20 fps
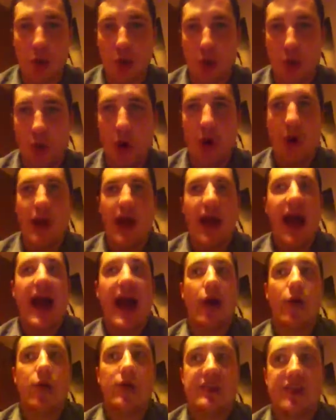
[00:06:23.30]
or
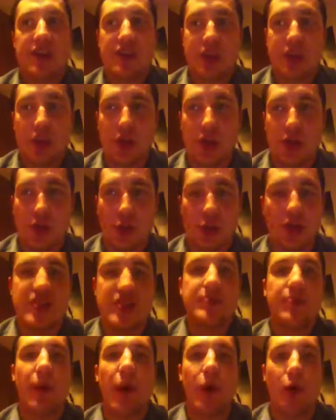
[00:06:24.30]
acquisitioned or
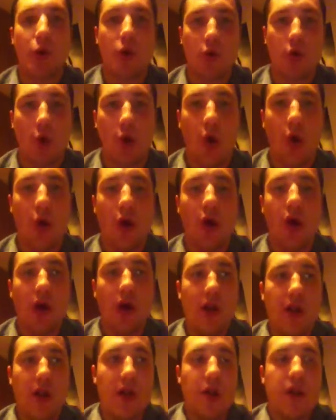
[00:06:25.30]
spoke or
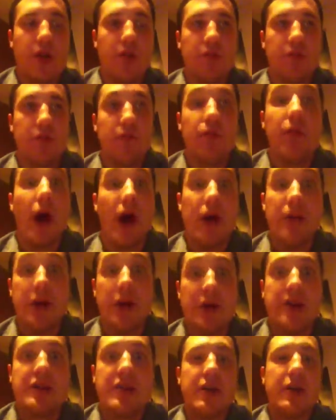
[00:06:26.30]

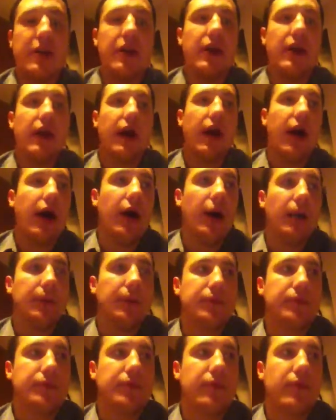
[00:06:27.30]
murmured.
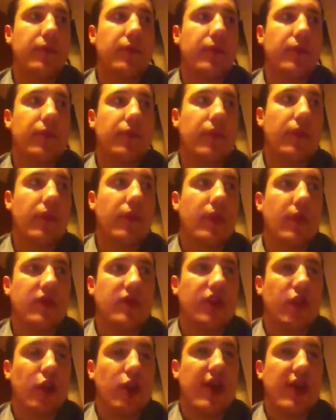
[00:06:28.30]

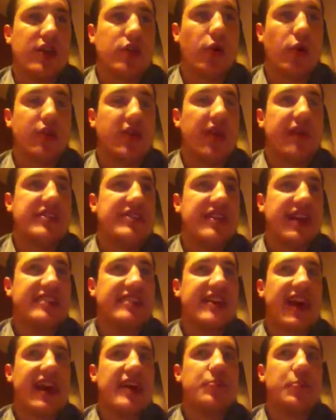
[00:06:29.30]
So you get taught never say
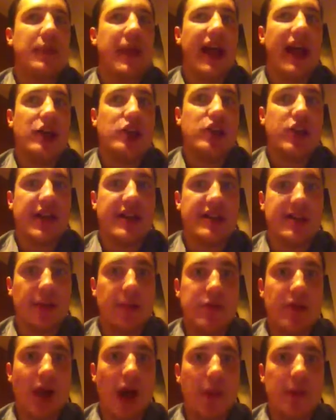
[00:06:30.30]
said, but actually
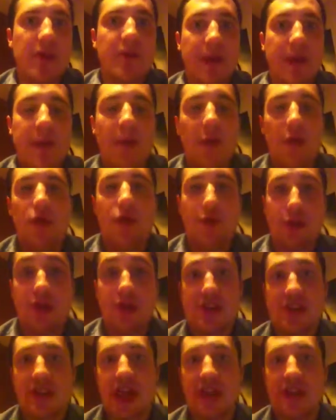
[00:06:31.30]
sometimes people do
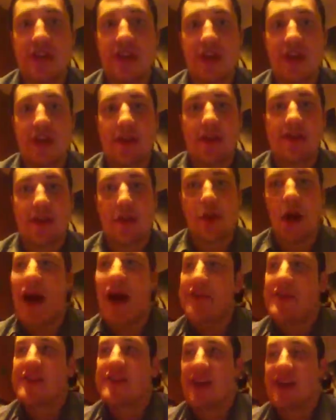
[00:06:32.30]
just say things, so you
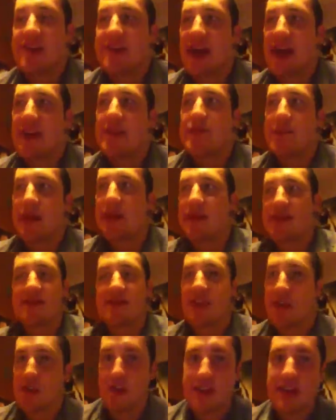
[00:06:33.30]
have to say said because
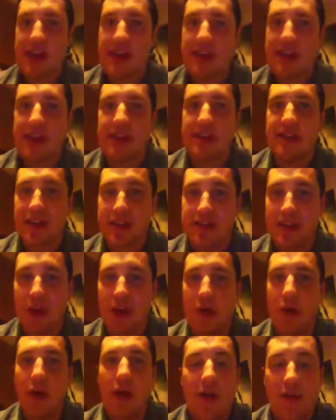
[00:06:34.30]
they just said it. They
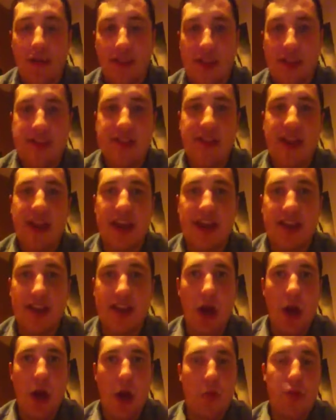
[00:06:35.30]
didn't say it
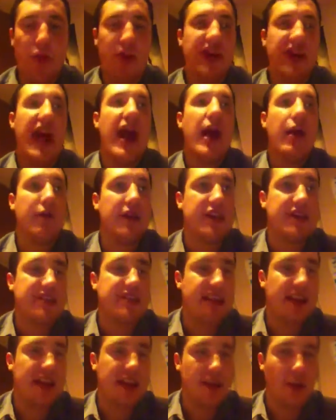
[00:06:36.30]

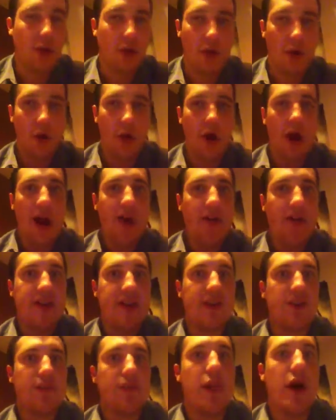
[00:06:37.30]
precariously or they
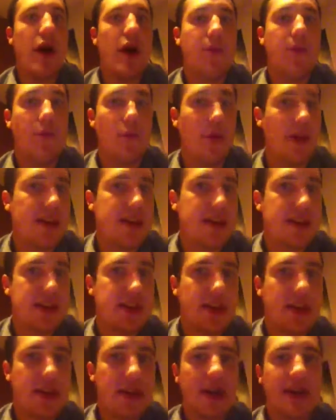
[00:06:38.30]
didn't murmur
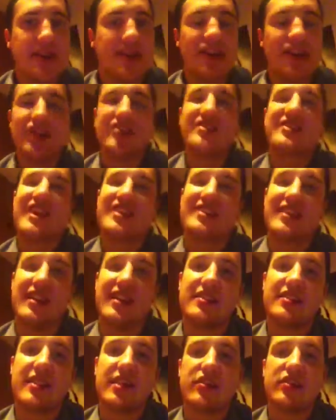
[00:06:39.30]
it. They just said
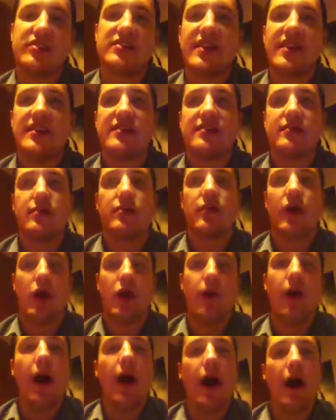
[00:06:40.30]
it. They just said,
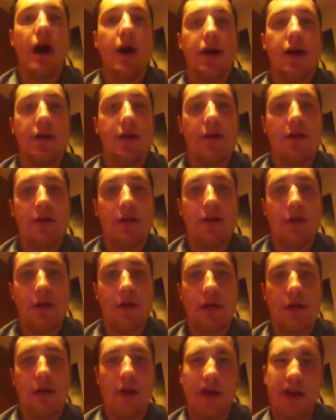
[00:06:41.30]
oh my.
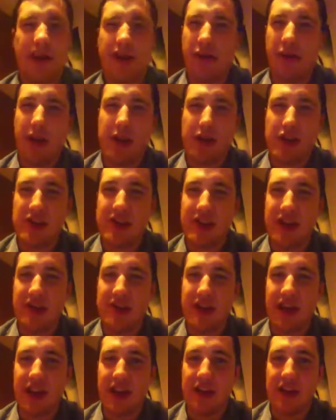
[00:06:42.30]
Only no one actually
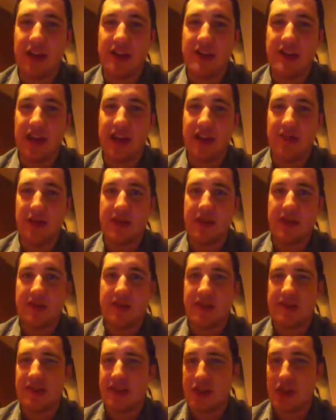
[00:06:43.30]
says that these days because
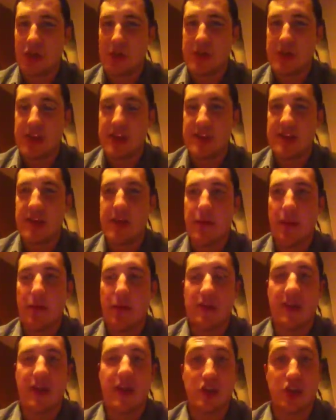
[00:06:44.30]
that's a stupid thing to say.
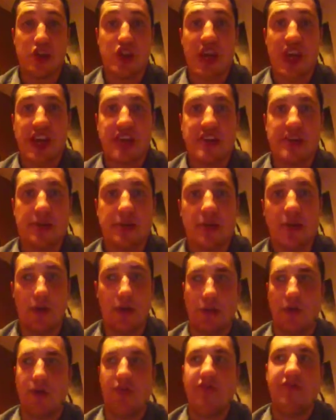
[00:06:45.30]
People say shit
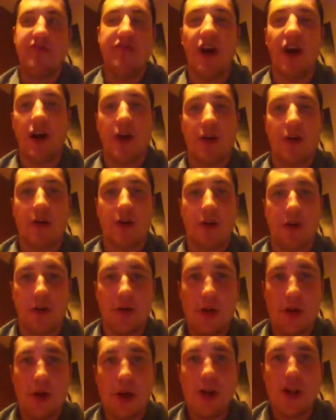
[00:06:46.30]
or fuck
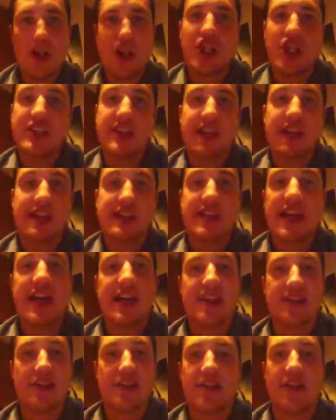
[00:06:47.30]
or shitting
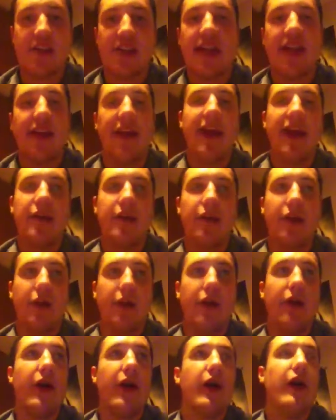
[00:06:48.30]
tits or something like that, you know.